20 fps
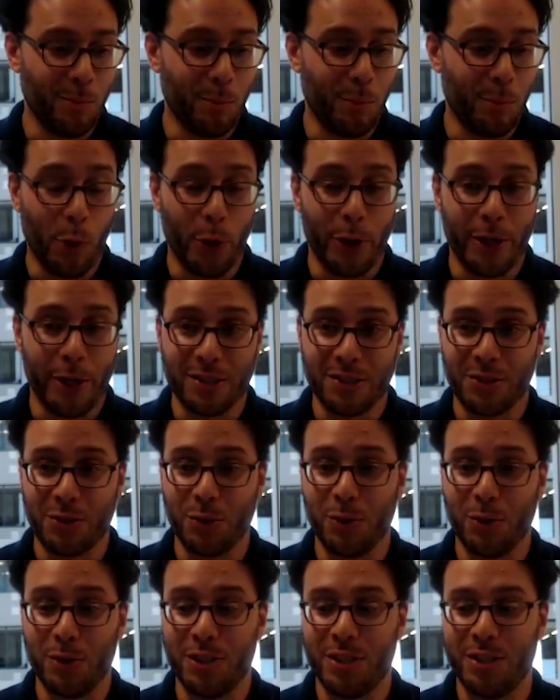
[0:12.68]
boarding
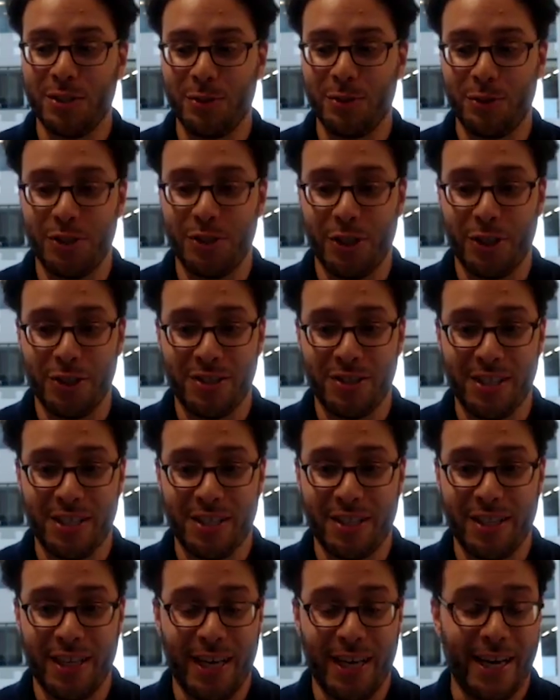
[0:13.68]
school in New
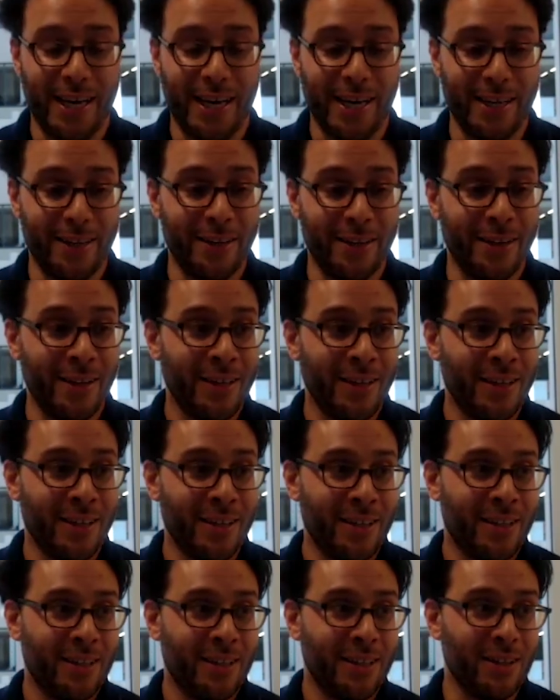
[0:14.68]
Jersey that had
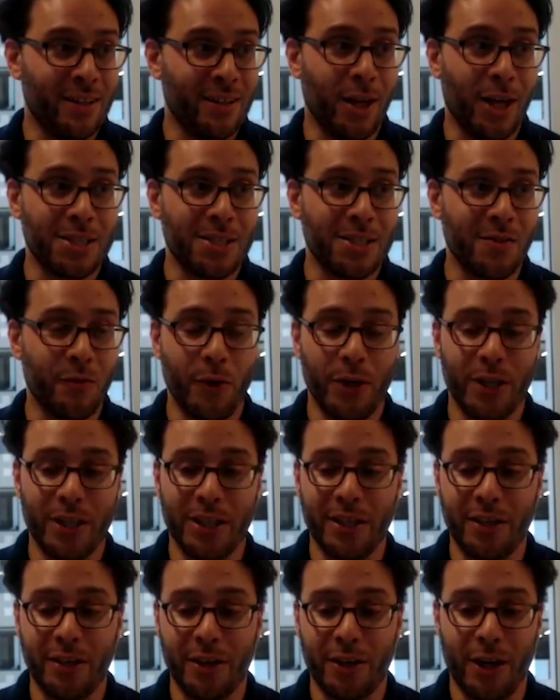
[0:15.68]
lots of
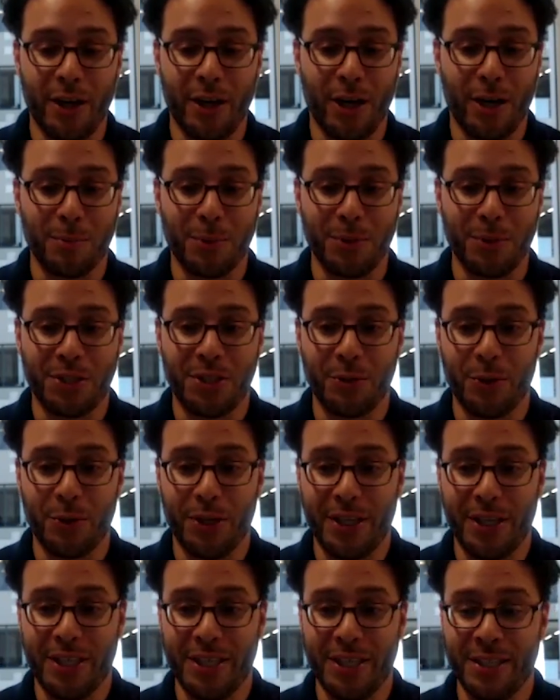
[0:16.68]
really good
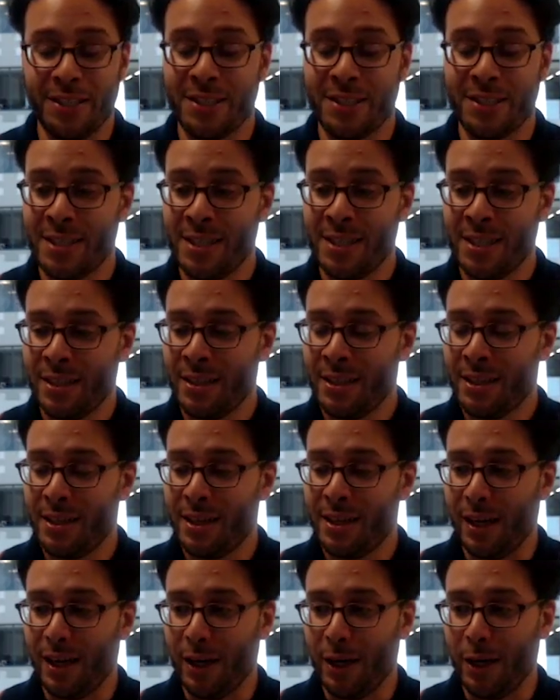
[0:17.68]
opportunities.
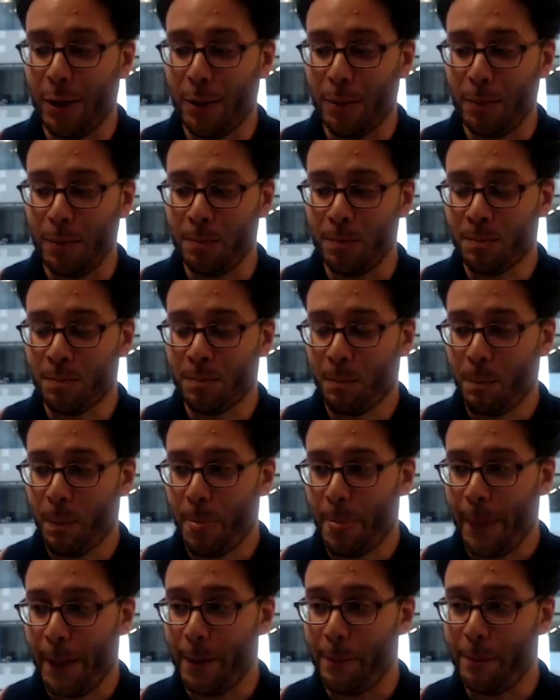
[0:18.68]
Um,
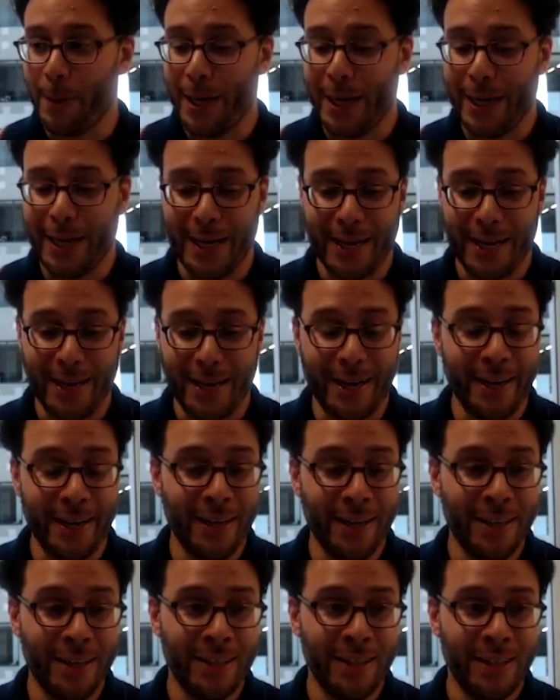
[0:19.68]
in my head,
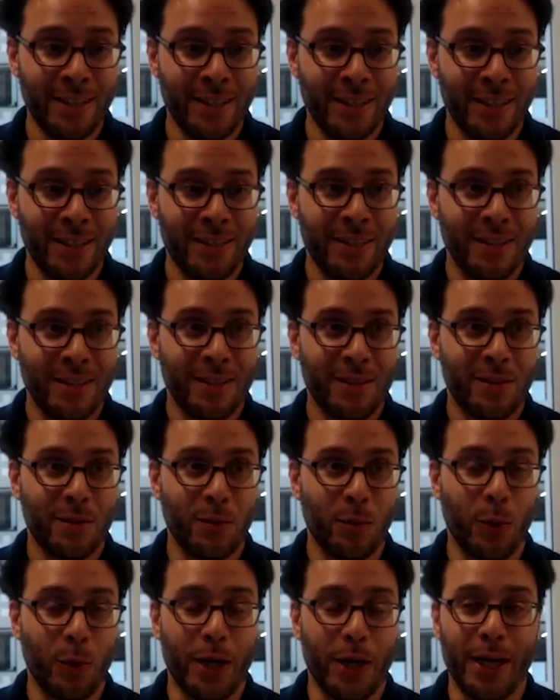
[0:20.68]

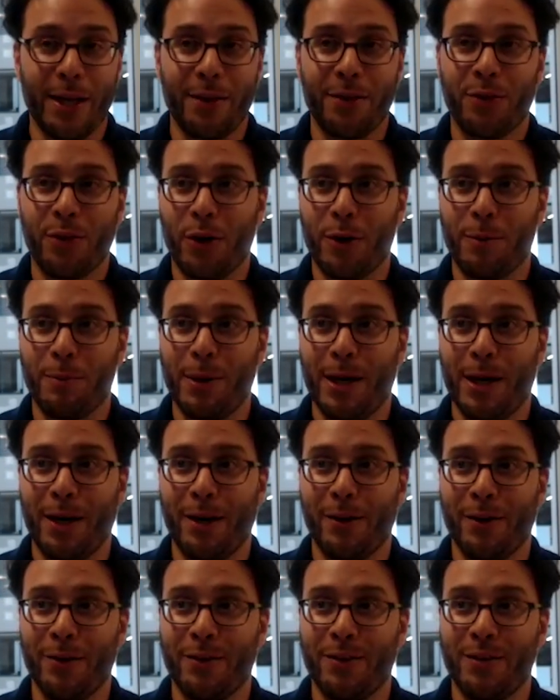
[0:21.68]
when I thought
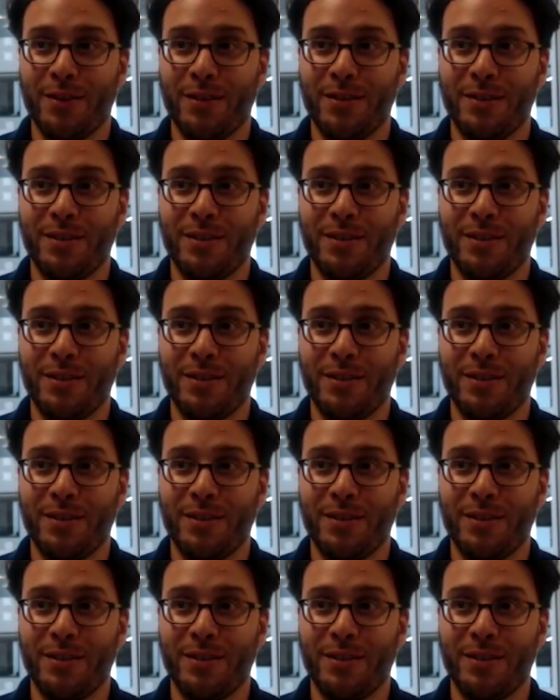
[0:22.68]
about